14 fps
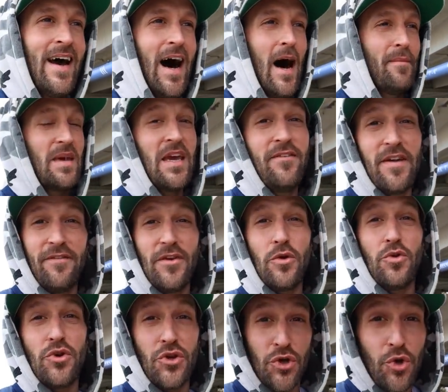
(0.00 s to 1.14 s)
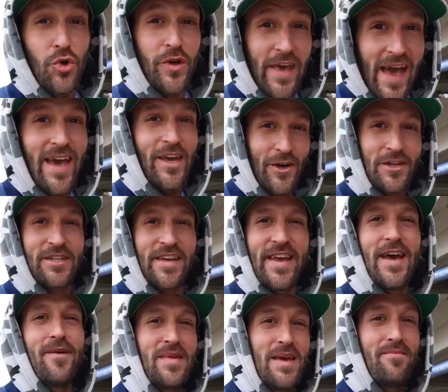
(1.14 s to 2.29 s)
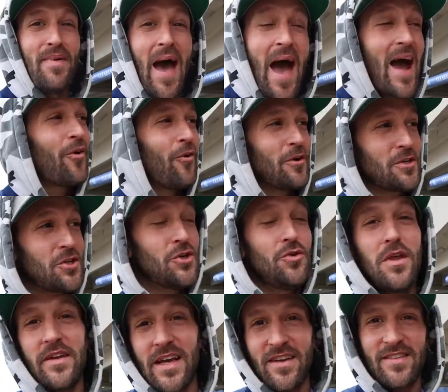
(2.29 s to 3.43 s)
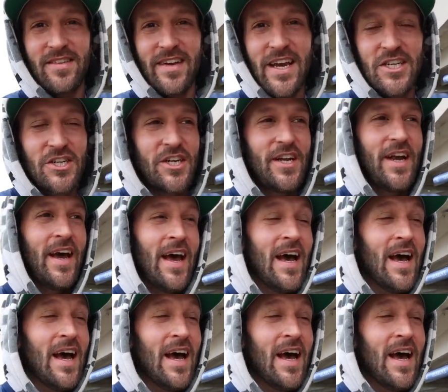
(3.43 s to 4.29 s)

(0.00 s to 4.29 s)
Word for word: Um, even if you do get your D M E back or to the destination,